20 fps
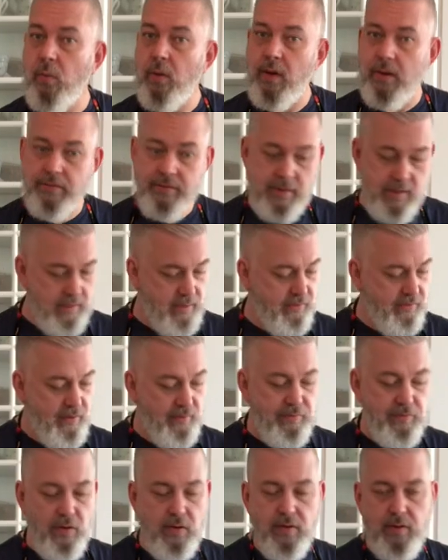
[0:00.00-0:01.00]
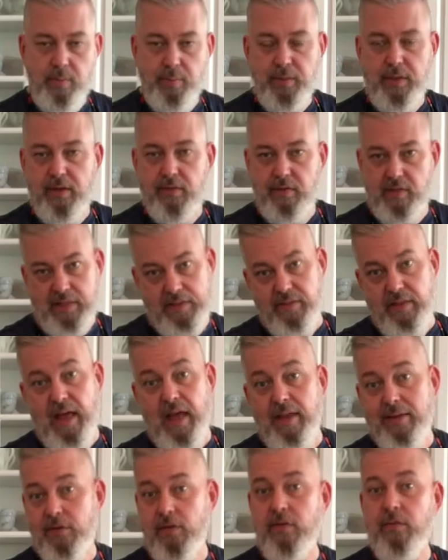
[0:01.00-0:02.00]
And what I've done is I've started to place the
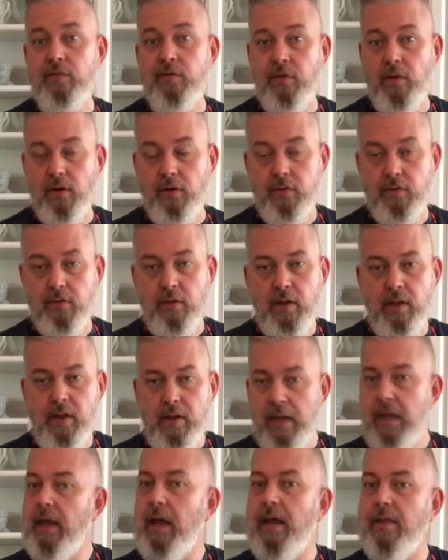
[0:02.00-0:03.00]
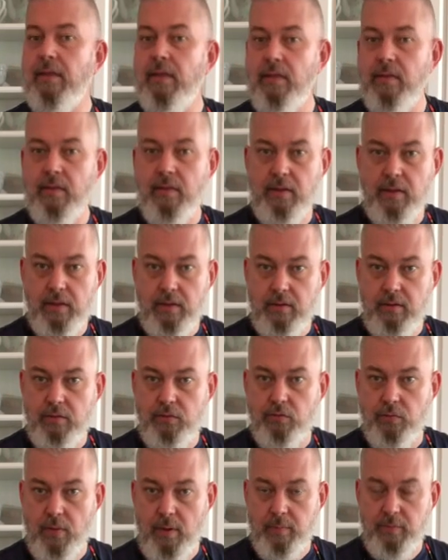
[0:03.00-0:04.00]
thighs in first and then the
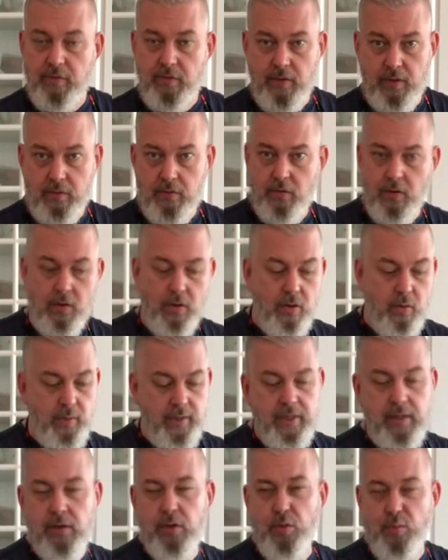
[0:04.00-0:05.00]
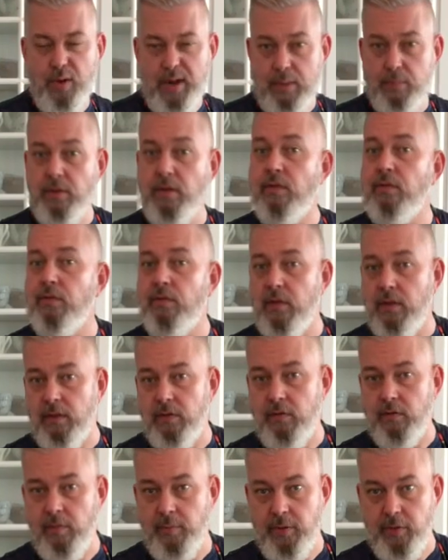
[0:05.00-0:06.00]
drumsticks are going in around it to
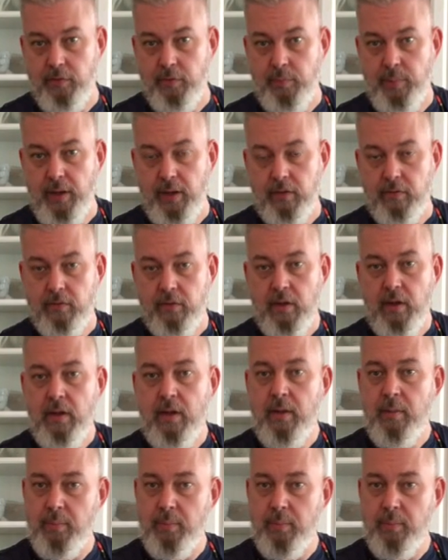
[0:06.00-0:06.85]
fill in some of the space.